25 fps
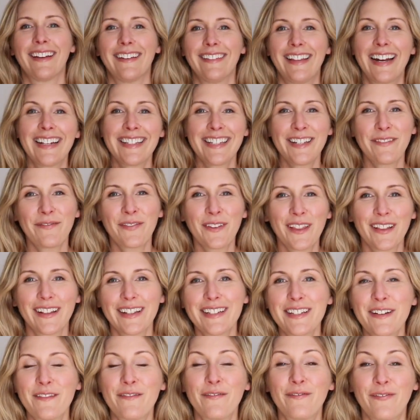that's it for the
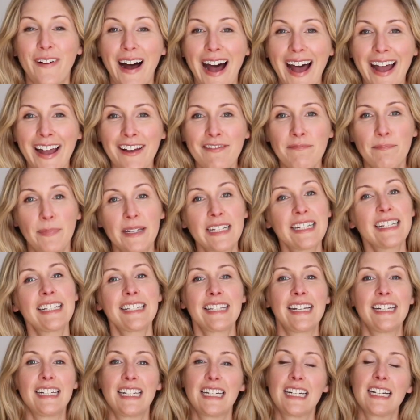list of 5 business
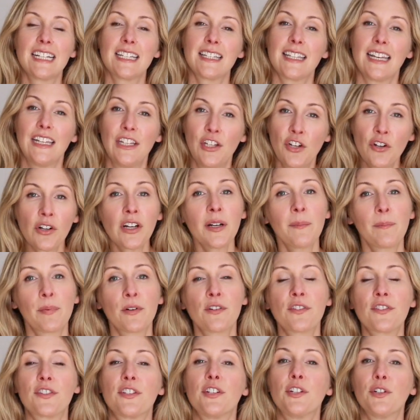ideas that you can
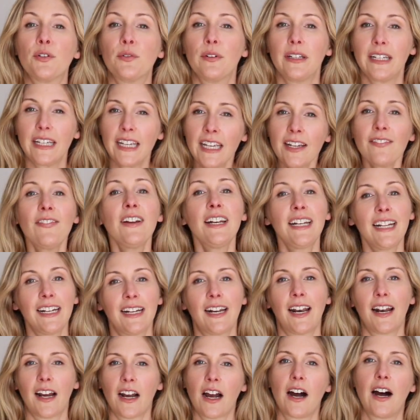pursue even in
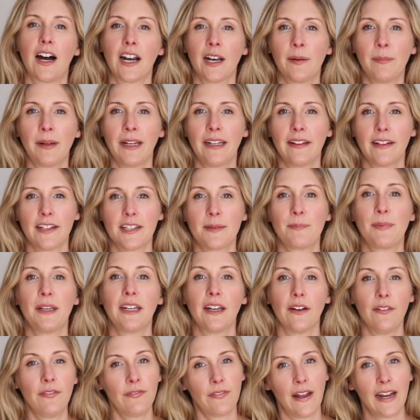an economy that's
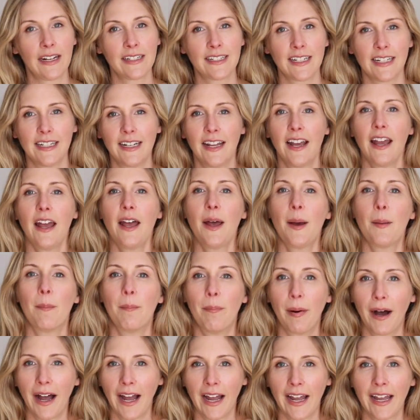being affected
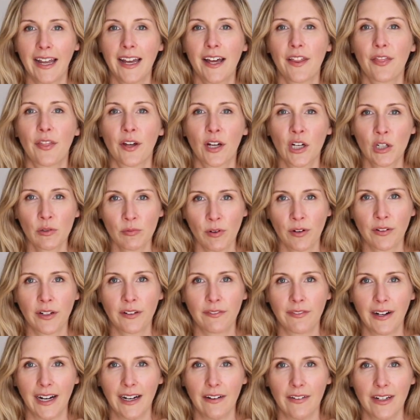by the
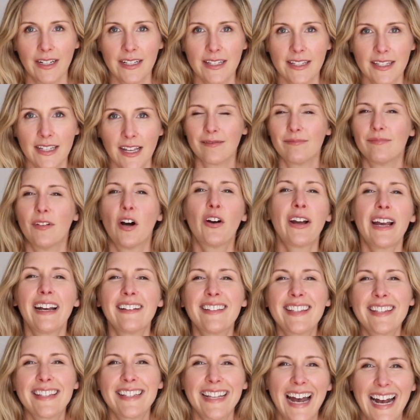coronavirus.
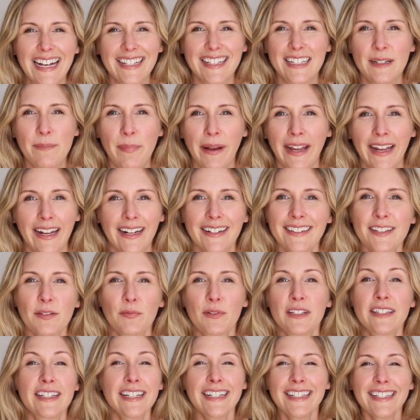Okay, sassy pants,
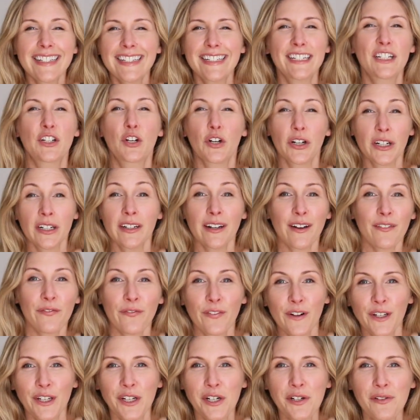was this list good enough
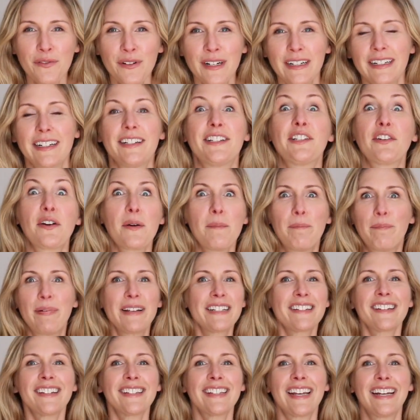for you? Is there a
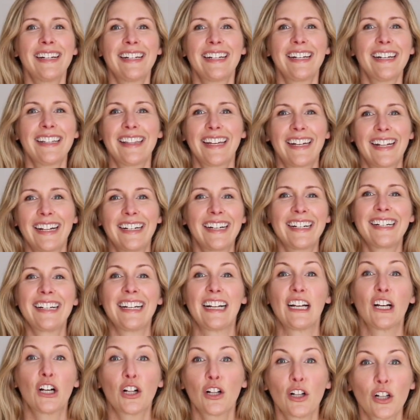business idea that I didn't
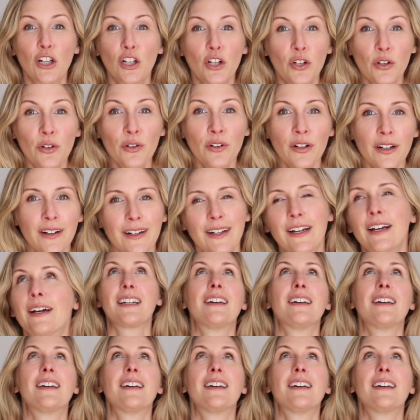include?